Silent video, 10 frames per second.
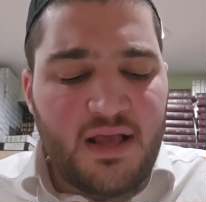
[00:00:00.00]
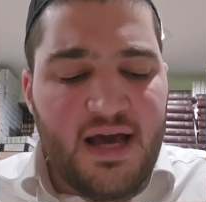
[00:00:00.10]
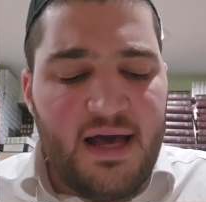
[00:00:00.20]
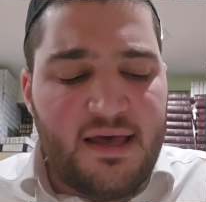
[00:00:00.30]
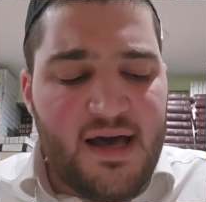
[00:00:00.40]

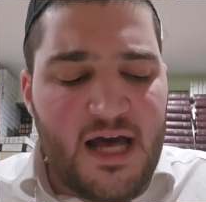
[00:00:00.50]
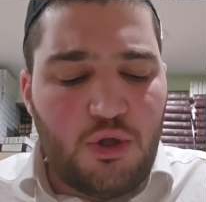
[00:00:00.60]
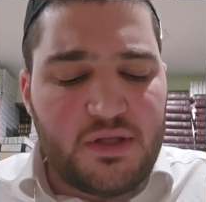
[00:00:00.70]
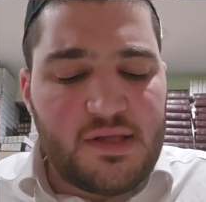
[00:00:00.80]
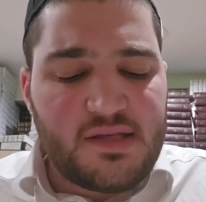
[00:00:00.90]
Ka'echad,
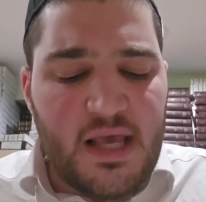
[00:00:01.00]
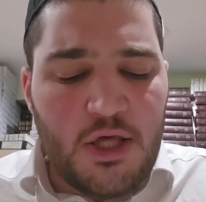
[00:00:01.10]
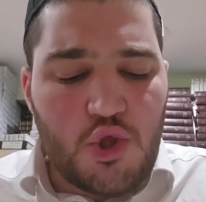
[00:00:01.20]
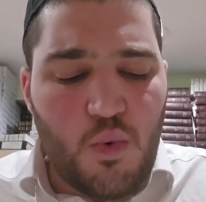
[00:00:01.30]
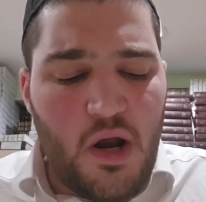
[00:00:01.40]
like the
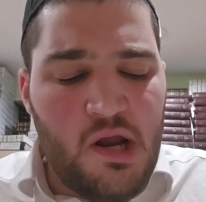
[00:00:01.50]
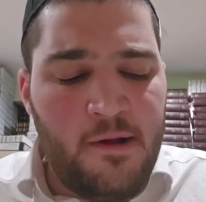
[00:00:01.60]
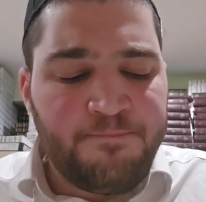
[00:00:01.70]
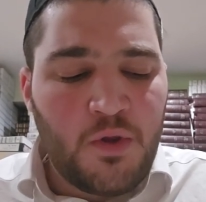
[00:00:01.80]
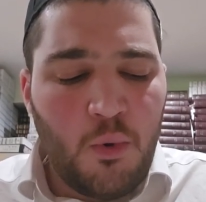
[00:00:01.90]

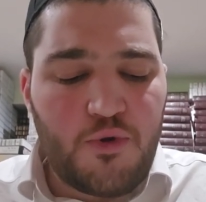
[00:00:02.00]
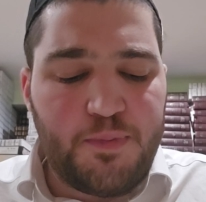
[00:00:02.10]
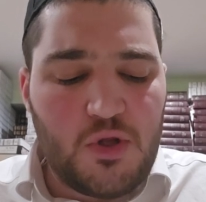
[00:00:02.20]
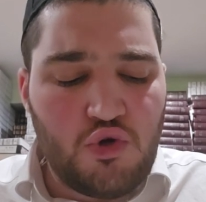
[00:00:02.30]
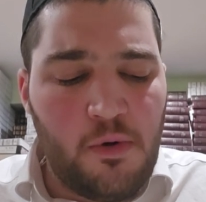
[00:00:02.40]
sanctuary, which
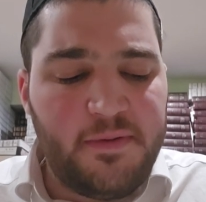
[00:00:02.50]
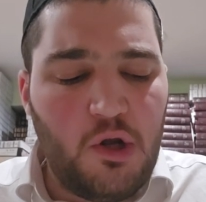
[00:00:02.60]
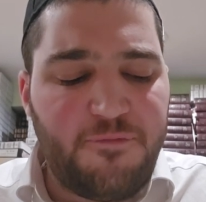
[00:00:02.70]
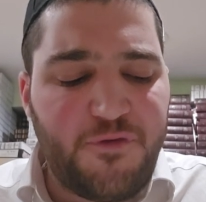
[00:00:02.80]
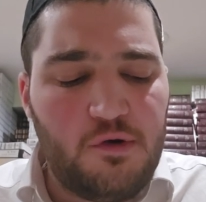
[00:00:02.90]
presumably
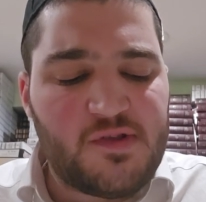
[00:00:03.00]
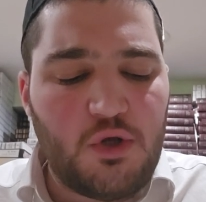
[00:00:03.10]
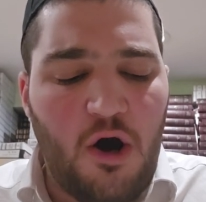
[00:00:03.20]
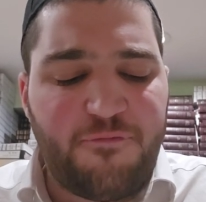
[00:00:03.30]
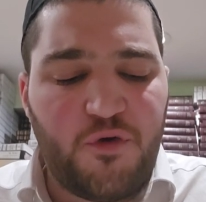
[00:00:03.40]
refers
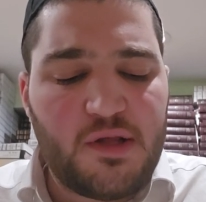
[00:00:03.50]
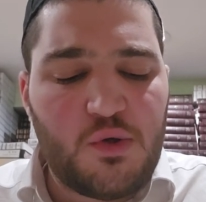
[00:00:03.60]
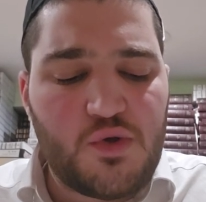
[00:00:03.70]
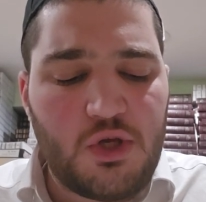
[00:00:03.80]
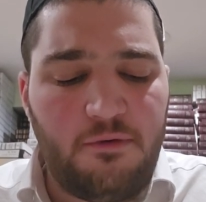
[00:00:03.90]
to offerings
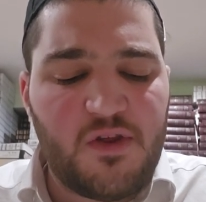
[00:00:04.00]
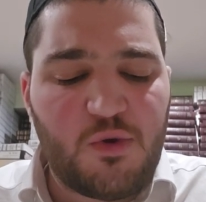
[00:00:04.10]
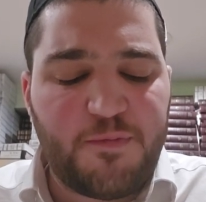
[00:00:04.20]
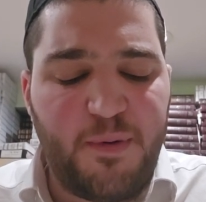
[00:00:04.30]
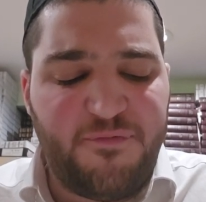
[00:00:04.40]
whose service
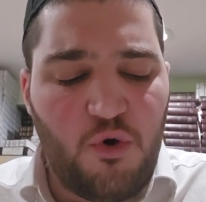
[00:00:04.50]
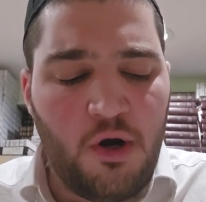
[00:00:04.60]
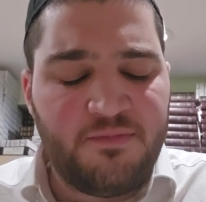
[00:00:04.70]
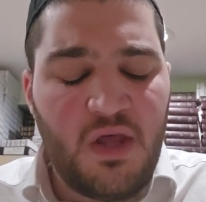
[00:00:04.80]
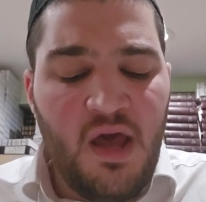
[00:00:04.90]
was
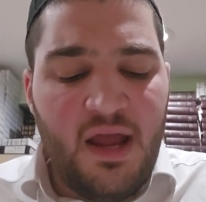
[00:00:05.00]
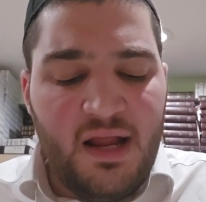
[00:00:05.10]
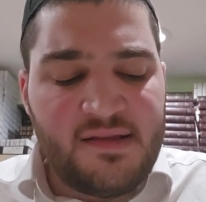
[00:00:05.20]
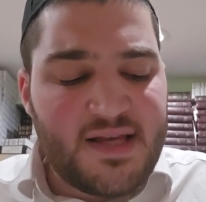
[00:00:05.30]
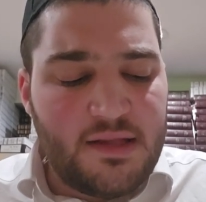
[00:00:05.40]
performed
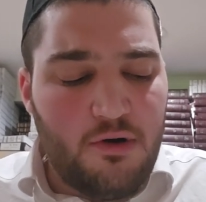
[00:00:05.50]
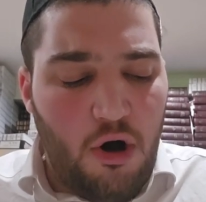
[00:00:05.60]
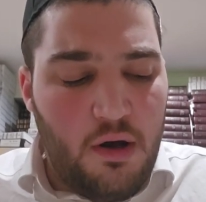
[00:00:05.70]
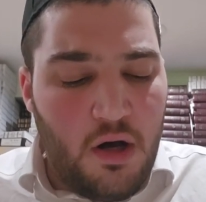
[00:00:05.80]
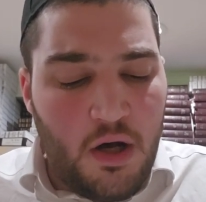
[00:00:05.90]
inside
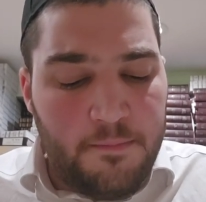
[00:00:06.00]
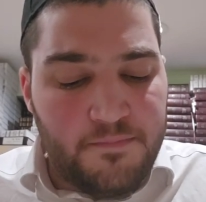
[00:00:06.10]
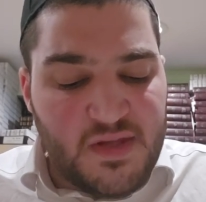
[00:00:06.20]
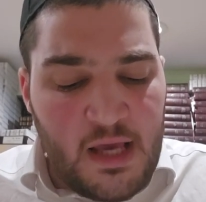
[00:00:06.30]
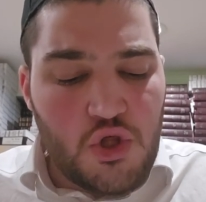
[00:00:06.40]
the
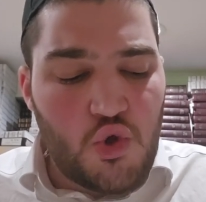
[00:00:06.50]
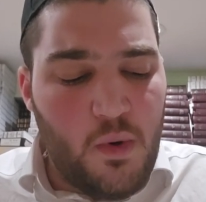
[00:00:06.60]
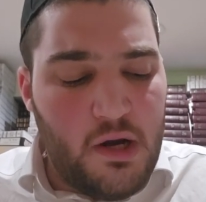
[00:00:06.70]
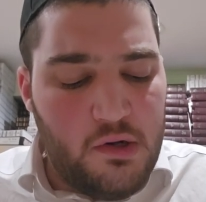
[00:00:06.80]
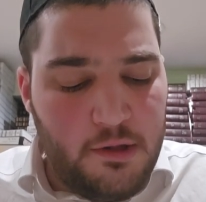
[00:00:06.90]

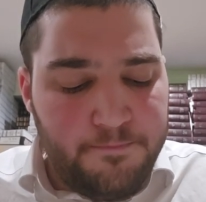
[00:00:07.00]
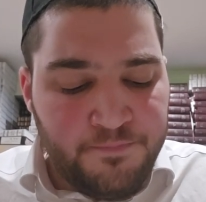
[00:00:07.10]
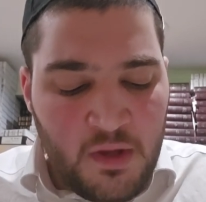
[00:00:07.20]
sanctuary.